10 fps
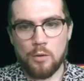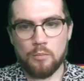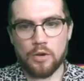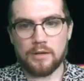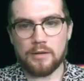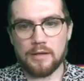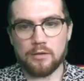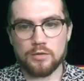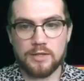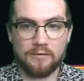But it
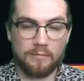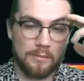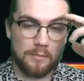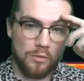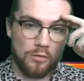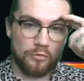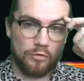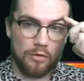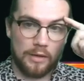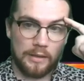does give me more
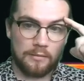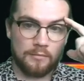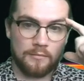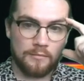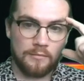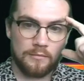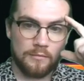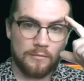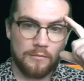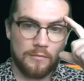drawing,
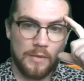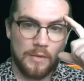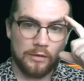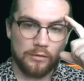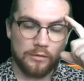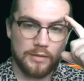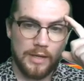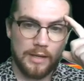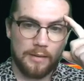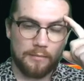and it
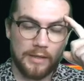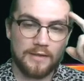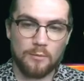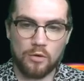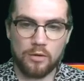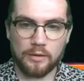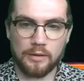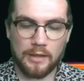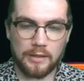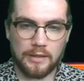gives me more looting,
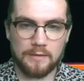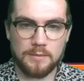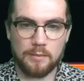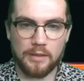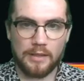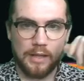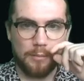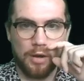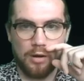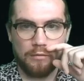and it gives me the ability to get a
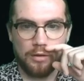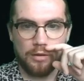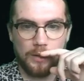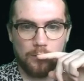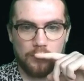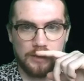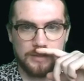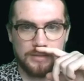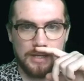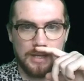blocker out of the way with
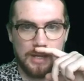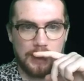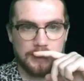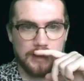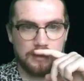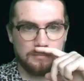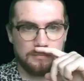his exile